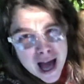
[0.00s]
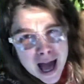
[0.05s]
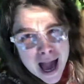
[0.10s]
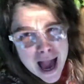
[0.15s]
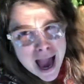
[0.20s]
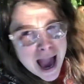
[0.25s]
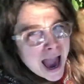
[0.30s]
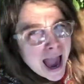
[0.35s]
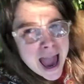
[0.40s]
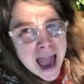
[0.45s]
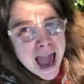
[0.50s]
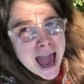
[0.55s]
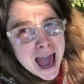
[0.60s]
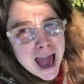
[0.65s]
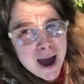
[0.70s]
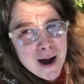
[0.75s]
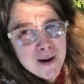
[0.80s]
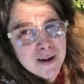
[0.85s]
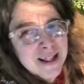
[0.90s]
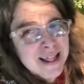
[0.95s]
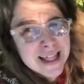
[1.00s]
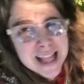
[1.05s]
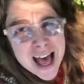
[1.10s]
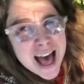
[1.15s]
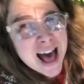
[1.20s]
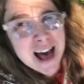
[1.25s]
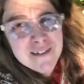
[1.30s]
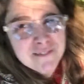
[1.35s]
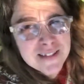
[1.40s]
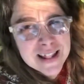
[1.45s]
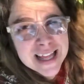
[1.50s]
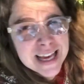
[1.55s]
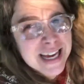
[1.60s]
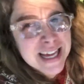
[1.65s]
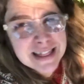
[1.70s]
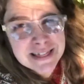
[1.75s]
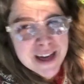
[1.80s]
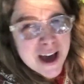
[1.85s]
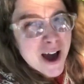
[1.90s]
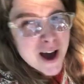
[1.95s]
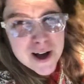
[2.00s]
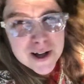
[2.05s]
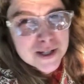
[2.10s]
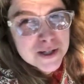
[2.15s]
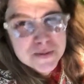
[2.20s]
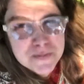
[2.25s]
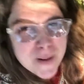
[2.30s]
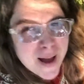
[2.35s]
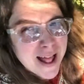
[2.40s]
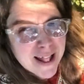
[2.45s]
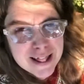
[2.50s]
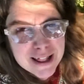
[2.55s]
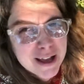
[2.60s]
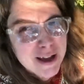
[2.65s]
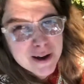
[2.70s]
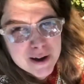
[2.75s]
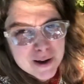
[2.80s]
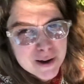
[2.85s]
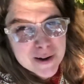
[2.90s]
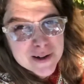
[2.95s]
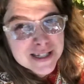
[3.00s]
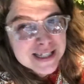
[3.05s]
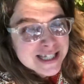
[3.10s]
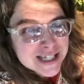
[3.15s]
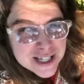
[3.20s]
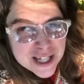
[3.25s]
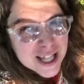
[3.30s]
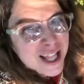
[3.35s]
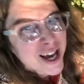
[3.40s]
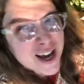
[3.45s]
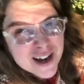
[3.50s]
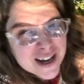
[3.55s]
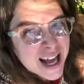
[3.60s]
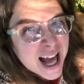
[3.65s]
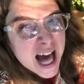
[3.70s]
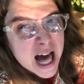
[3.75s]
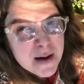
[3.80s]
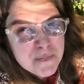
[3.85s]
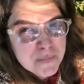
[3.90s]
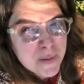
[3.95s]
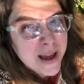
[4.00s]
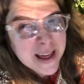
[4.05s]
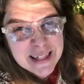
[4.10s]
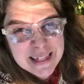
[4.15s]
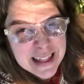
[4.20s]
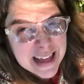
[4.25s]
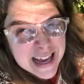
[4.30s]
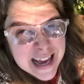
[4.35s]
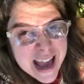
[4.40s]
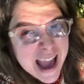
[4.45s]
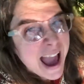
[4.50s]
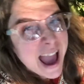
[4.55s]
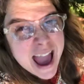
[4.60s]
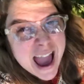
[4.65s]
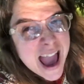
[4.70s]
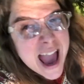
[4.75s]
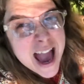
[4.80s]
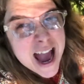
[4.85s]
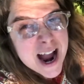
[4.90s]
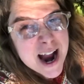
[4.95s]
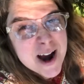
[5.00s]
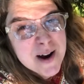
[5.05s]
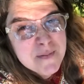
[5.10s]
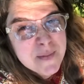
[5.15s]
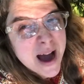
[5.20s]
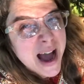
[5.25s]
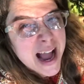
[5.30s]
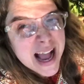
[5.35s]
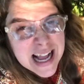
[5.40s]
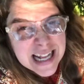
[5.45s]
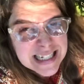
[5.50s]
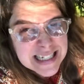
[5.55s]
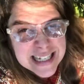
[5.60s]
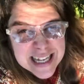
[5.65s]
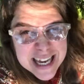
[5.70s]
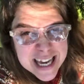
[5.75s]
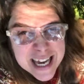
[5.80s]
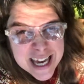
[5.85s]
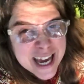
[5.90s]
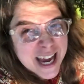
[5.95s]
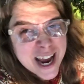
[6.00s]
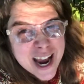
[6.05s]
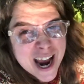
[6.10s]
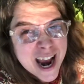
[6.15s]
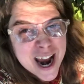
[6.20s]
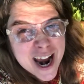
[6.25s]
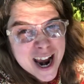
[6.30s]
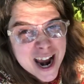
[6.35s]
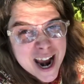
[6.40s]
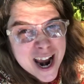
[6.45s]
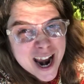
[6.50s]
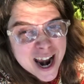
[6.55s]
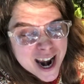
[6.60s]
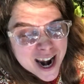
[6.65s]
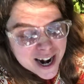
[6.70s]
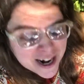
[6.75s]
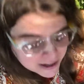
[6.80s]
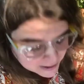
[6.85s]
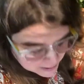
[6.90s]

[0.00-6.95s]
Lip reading: How lovely those balloons look up in the air, my dear!